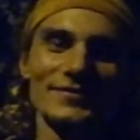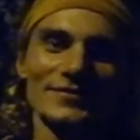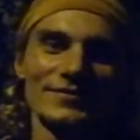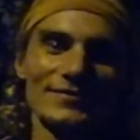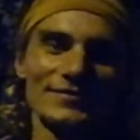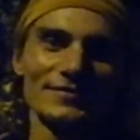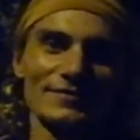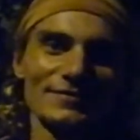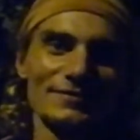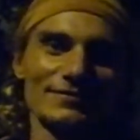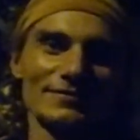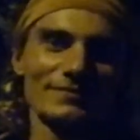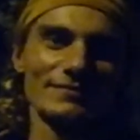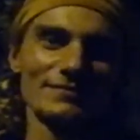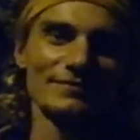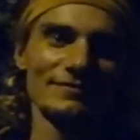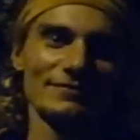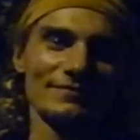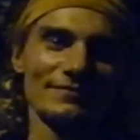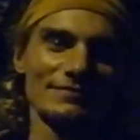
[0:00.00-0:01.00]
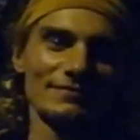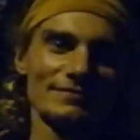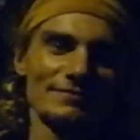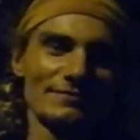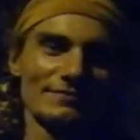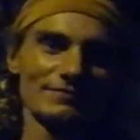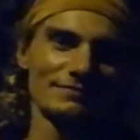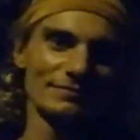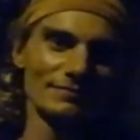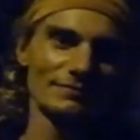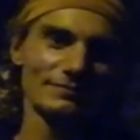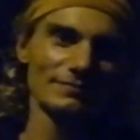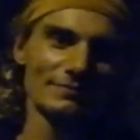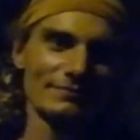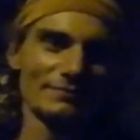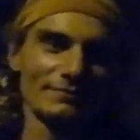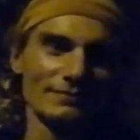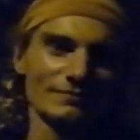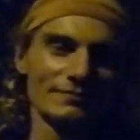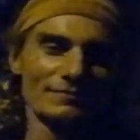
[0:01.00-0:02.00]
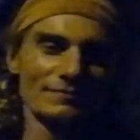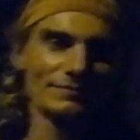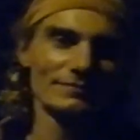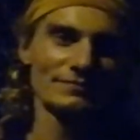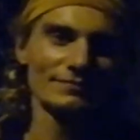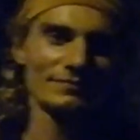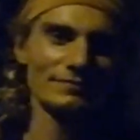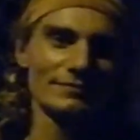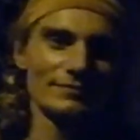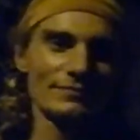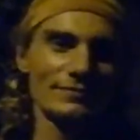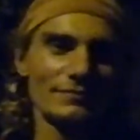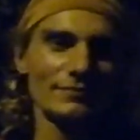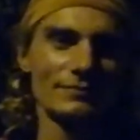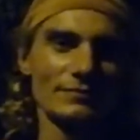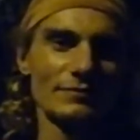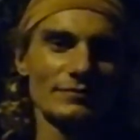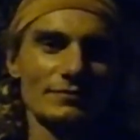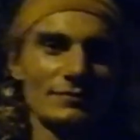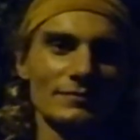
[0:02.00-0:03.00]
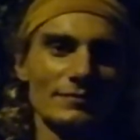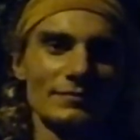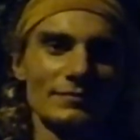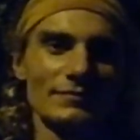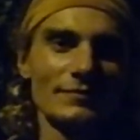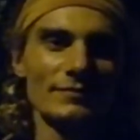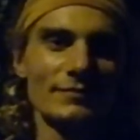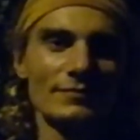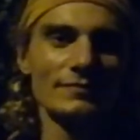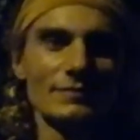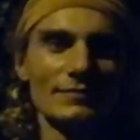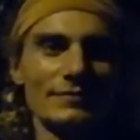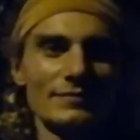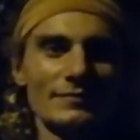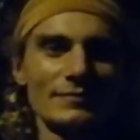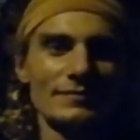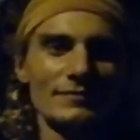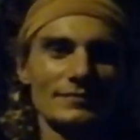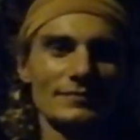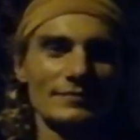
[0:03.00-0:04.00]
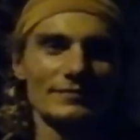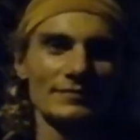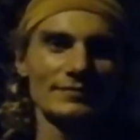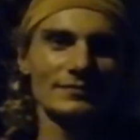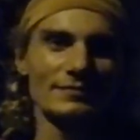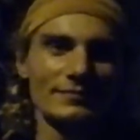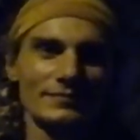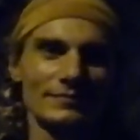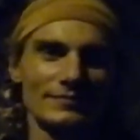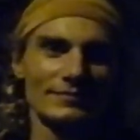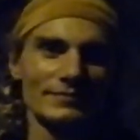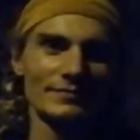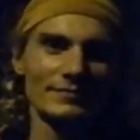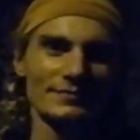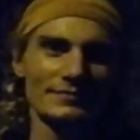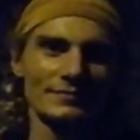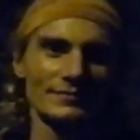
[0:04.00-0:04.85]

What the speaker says: The person shown says nothing.